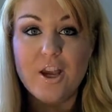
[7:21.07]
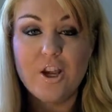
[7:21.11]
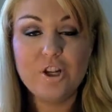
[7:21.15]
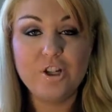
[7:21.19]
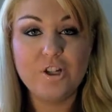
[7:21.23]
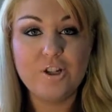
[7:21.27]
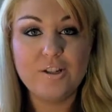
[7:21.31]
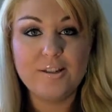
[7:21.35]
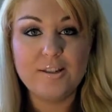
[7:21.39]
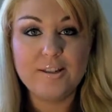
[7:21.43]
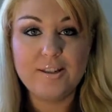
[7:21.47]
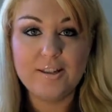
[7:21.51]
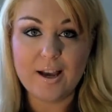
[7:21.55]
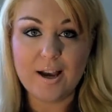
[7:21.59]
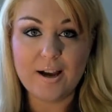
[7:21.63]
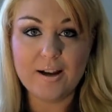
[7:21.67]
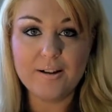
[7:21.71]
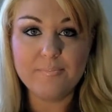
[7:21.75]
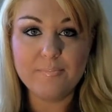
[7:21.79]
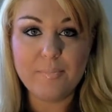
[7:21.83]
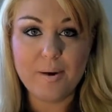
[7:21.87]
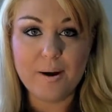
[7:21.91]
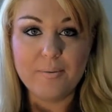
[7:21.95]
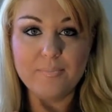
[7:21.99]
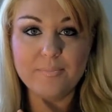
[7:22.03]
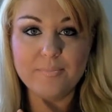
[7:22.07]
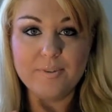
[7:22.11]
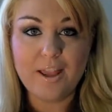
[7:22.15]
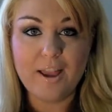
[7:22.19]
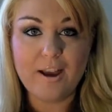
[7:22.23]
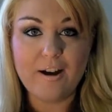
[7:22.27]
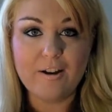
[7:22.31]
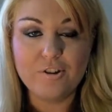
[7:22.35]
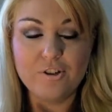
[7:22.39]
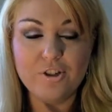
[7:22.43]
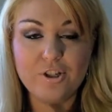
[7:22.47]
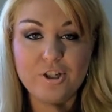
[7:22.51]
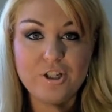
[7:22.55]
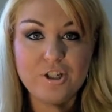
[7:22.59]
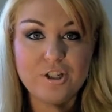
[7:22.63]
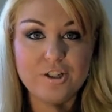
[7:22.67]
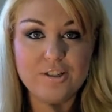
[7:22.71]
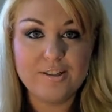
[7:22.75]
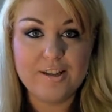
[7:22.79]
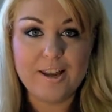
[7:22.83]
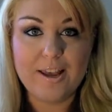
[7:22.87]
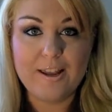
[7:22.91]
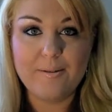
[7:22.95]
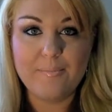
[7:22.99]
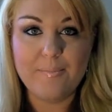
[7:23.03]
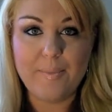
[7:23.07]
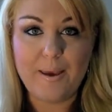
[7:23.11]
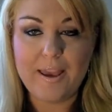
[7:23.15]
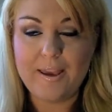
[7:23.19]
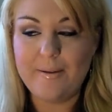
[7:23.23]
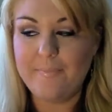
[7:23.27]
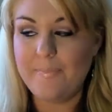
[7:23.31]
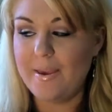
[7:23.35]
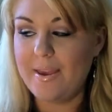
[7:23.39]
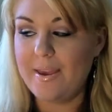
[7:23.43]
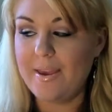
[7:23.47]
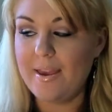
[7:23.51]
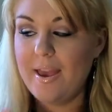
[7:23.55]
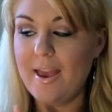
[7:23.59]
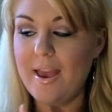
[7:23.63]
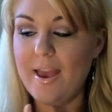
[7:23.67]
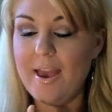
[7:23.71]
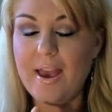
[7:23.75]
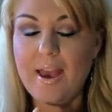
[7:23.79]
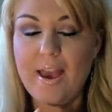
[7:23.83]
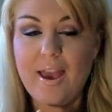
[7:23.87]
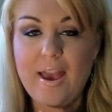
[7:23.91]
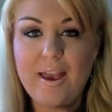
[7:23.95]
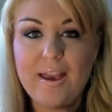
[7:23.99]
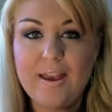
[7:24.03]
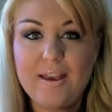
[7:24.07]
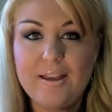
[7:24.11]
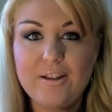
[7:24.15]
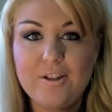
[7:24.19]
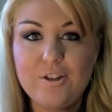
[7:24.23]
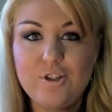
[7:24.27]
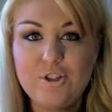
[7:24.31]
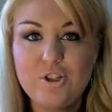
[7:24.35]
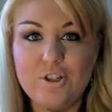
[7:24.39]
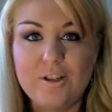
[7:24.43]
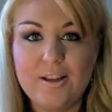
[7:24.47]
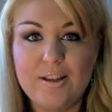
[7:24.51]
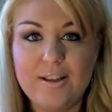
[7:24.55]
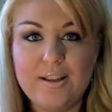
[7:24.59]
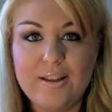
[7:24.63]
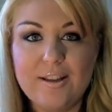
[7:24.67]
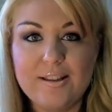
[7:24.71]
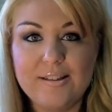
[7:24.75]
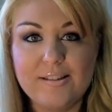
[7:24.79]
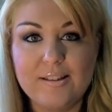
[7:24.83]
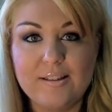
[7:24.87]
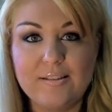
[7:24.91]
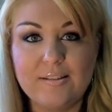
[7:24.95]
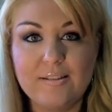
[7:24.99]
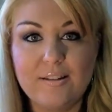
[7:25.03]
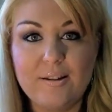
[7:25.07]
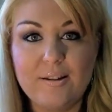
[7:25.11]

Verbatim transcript: She's a young mum now. She just had a baby and she is a